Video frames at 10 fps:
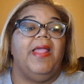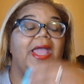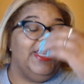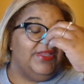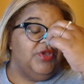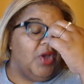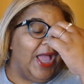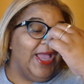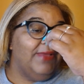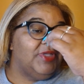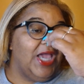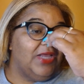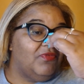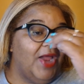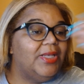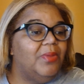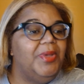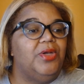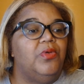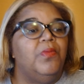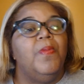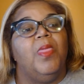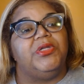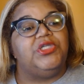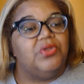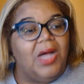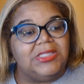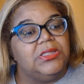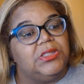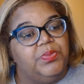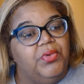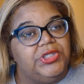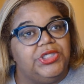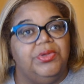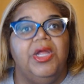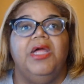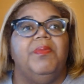and you know i have to kind of ride the middle but you know i still support you